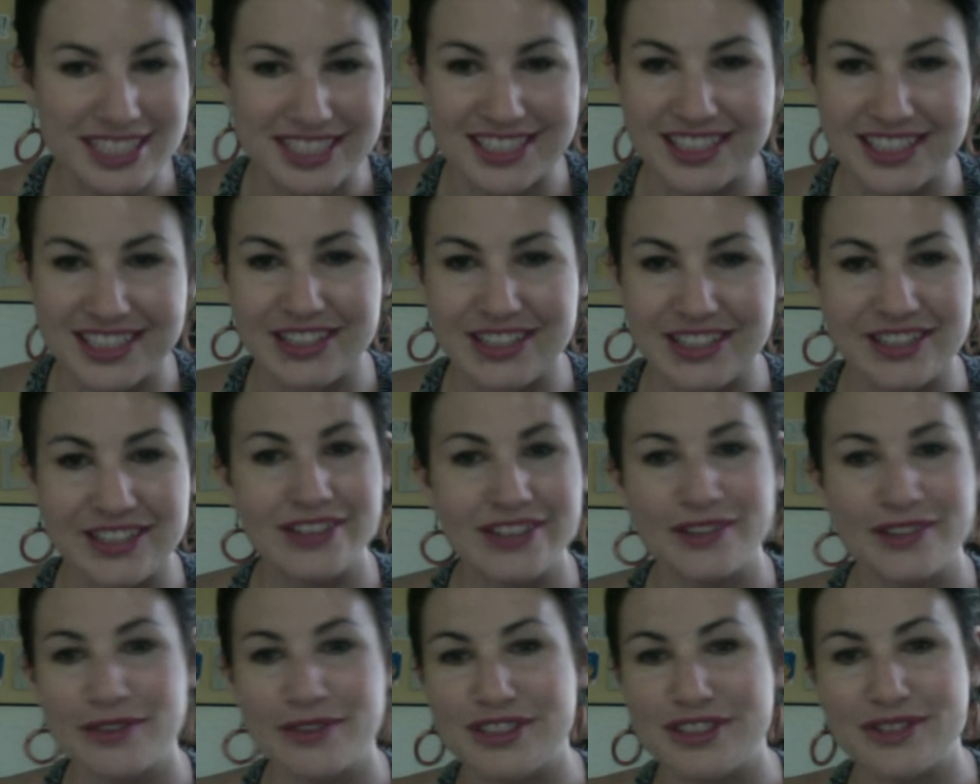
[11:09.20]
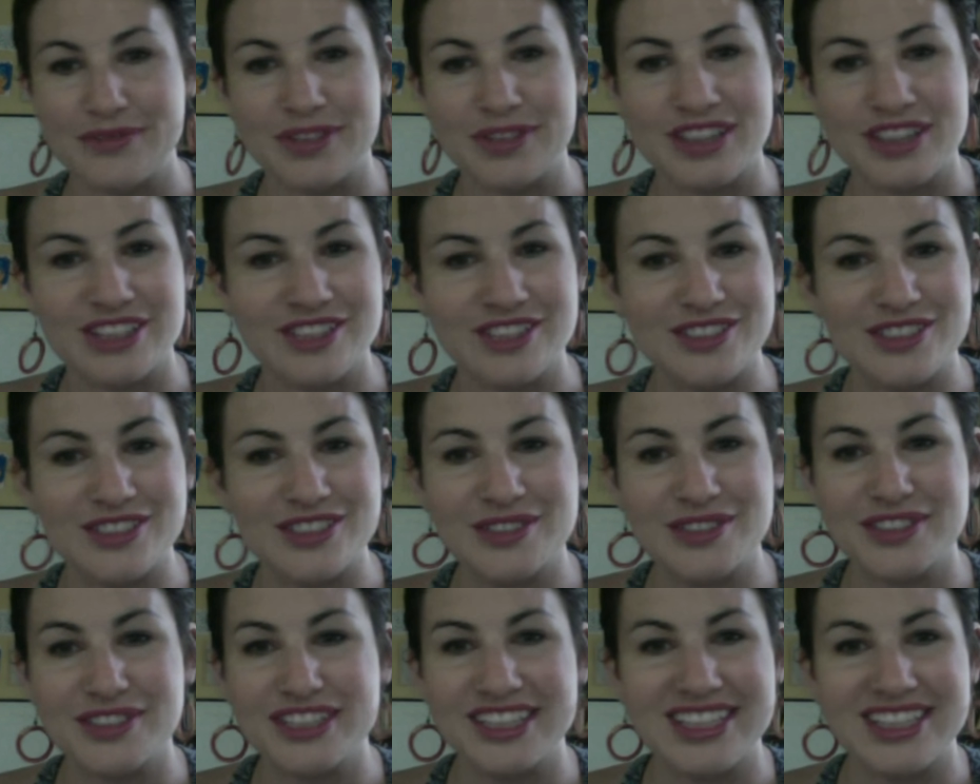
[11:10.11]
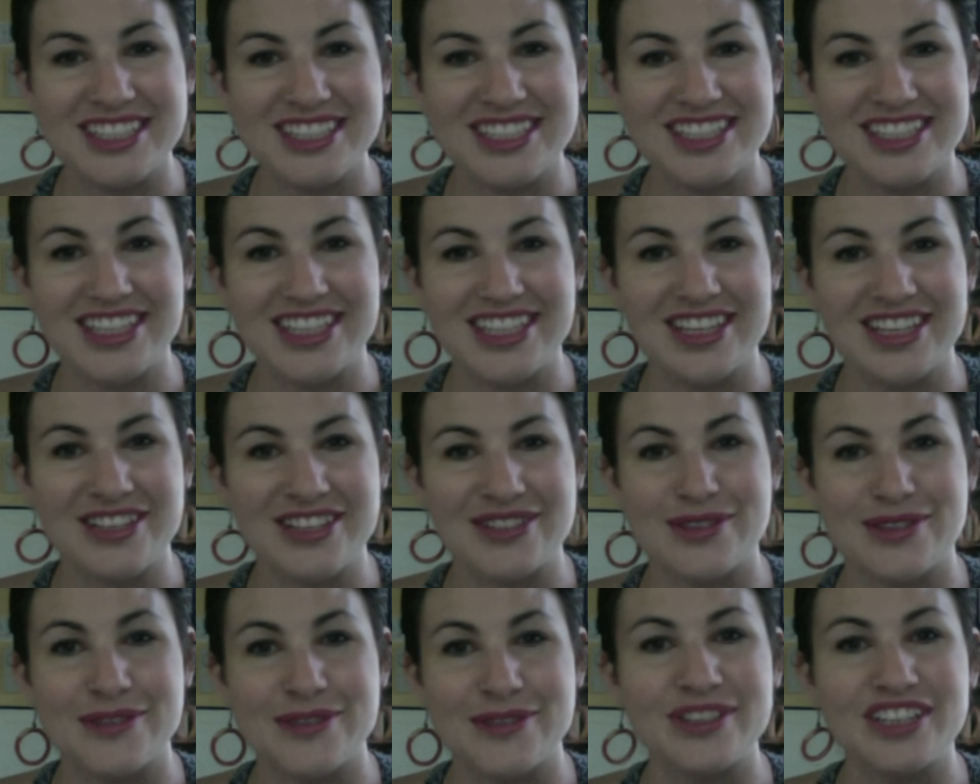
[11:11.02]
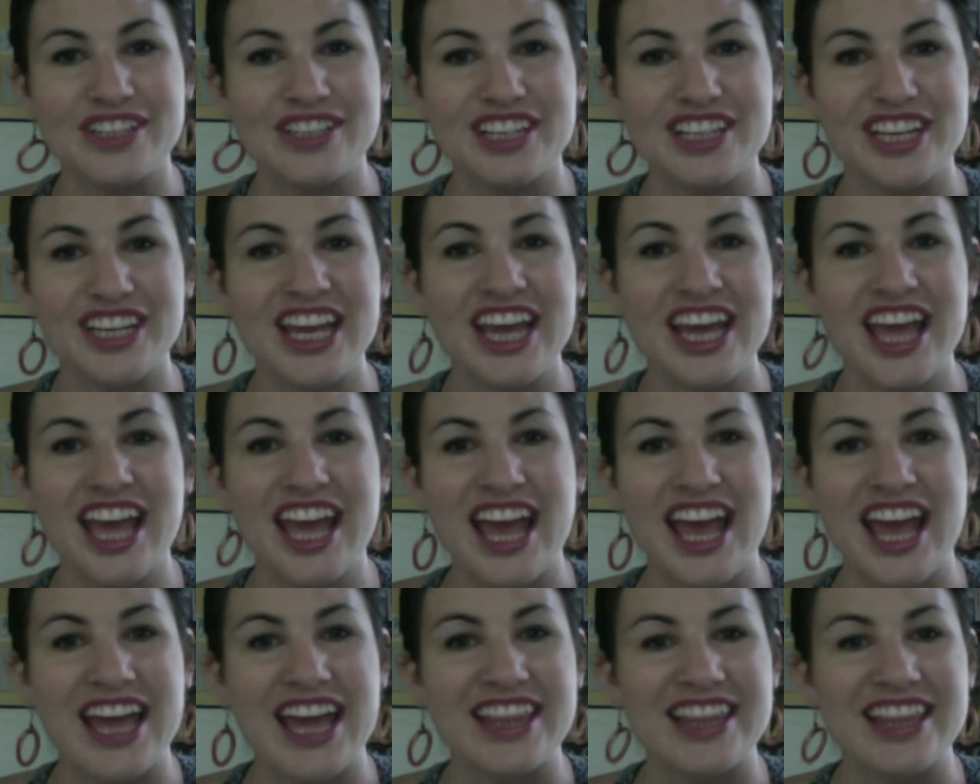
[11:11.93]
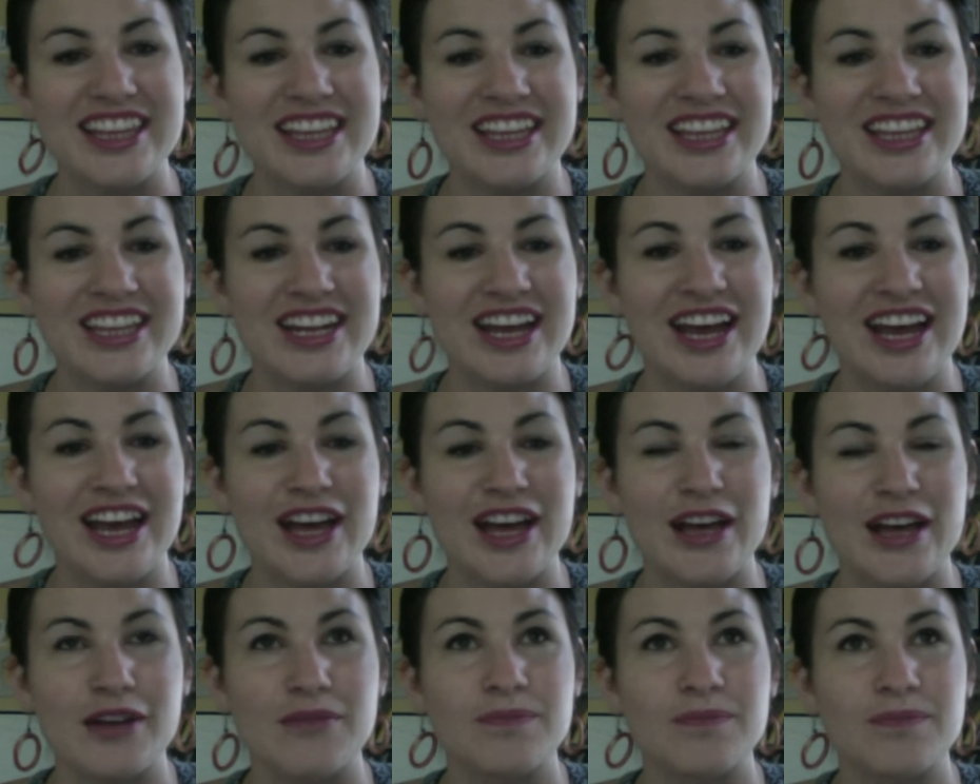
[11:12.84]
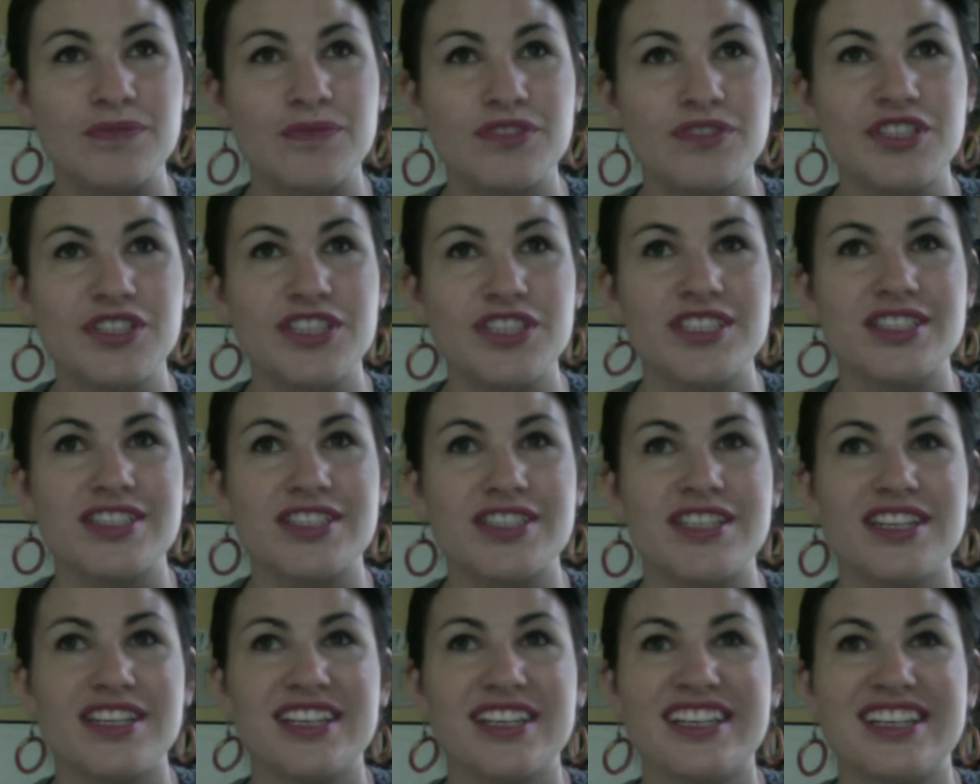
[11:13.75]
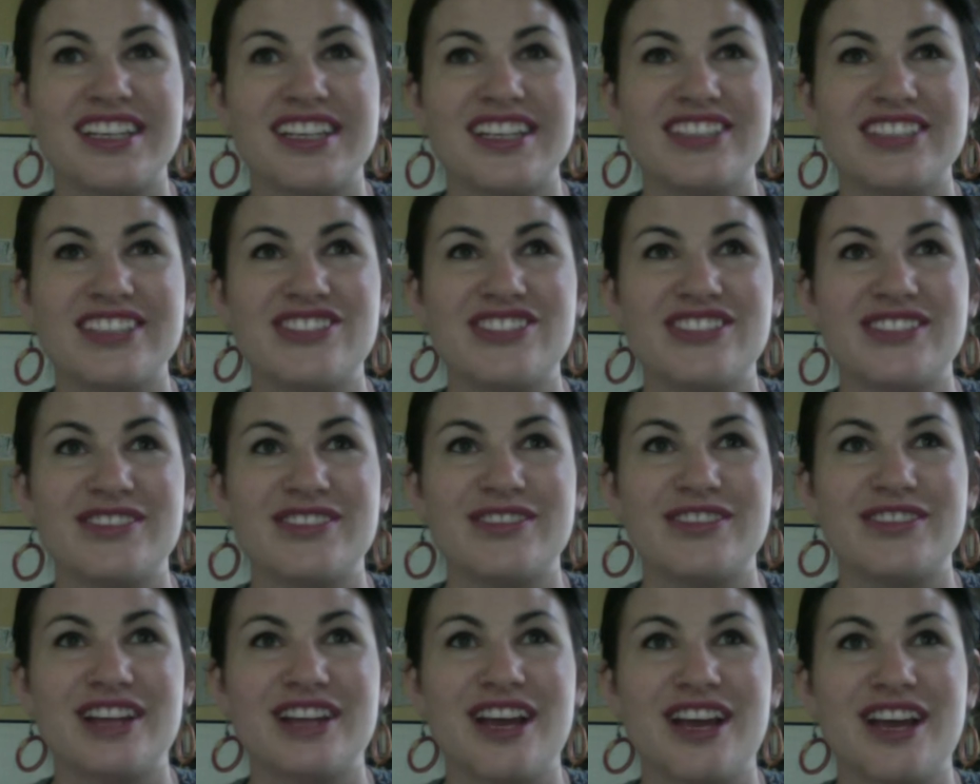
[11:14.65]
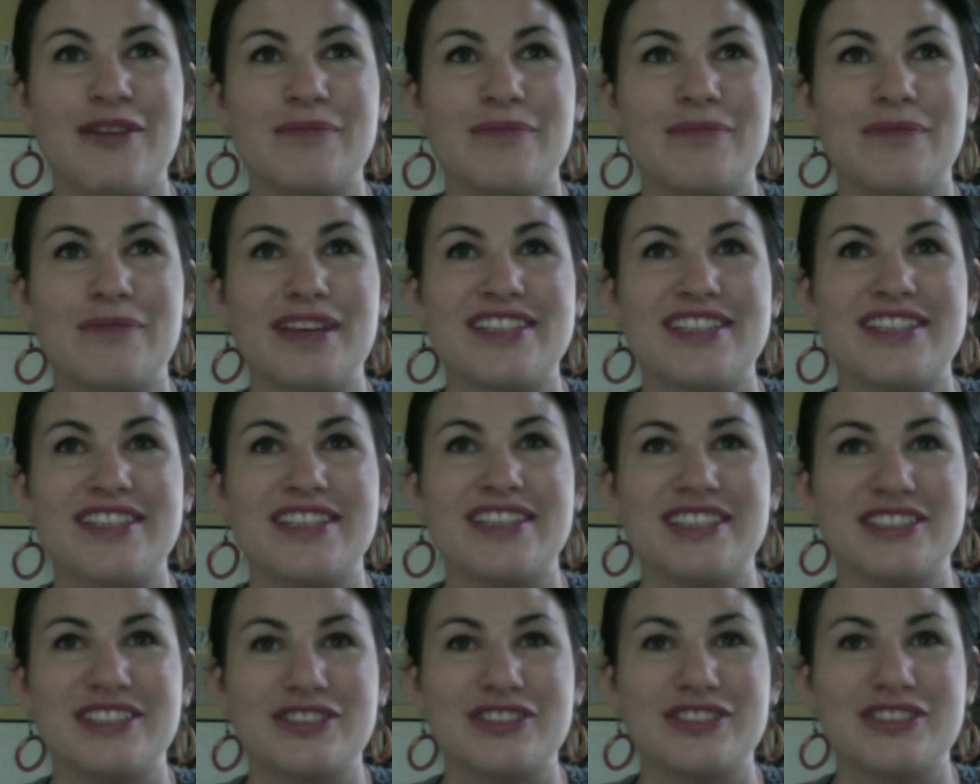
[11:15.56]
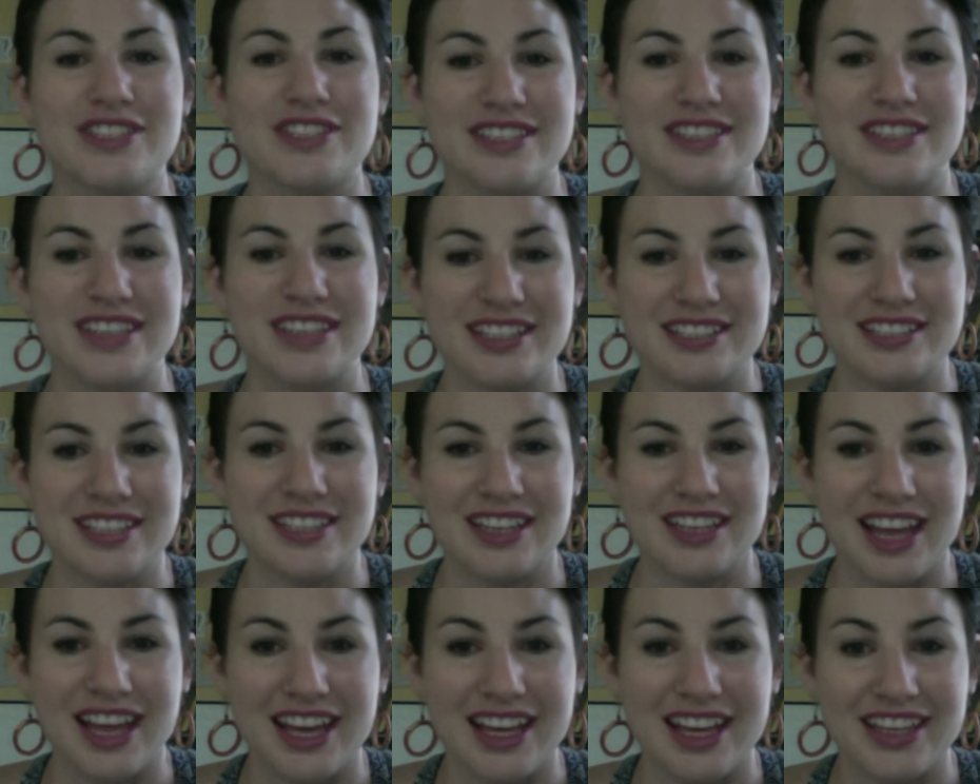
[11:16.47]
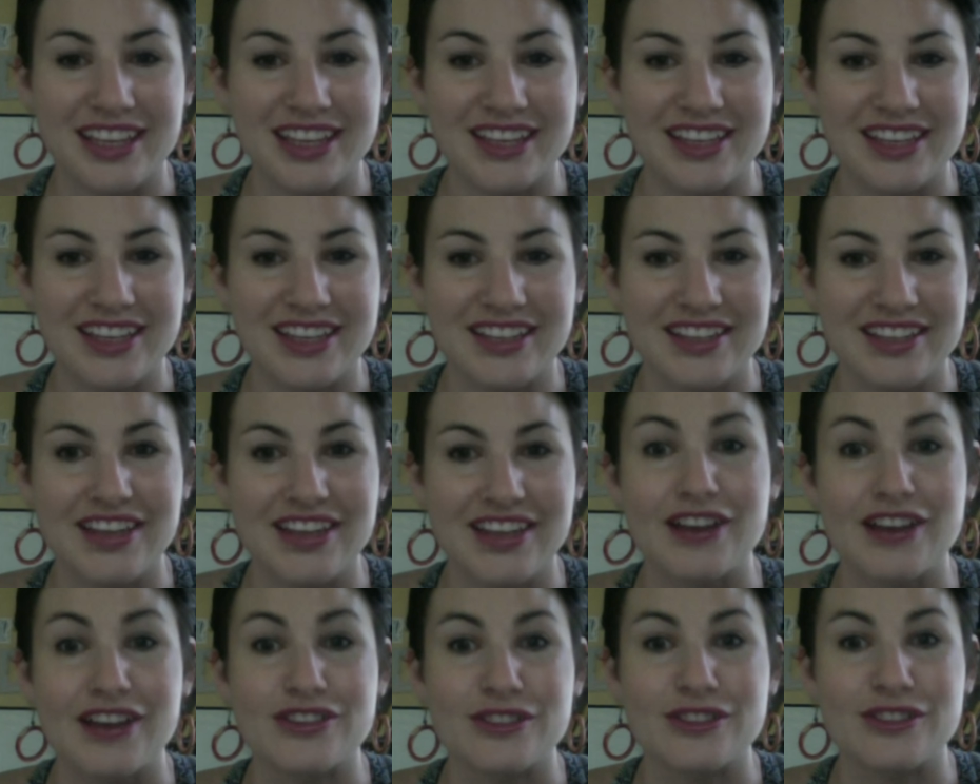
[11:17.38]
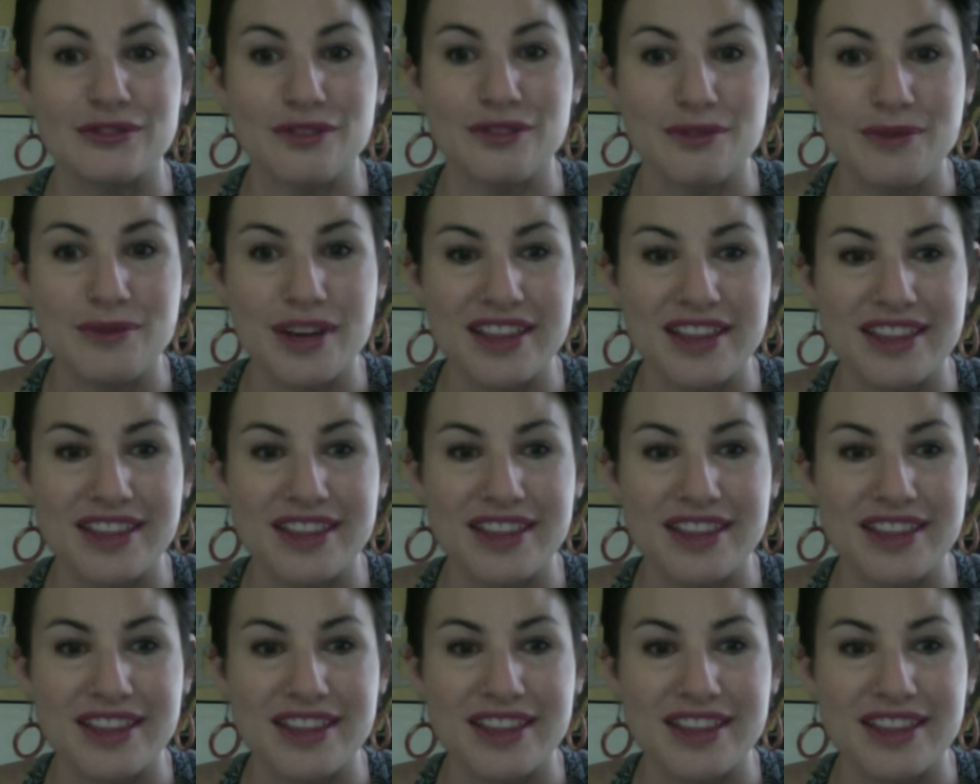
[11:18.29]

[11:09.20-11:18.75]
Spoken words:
to what they're doing, listen to their story, and then just basically just get to, like, gush over what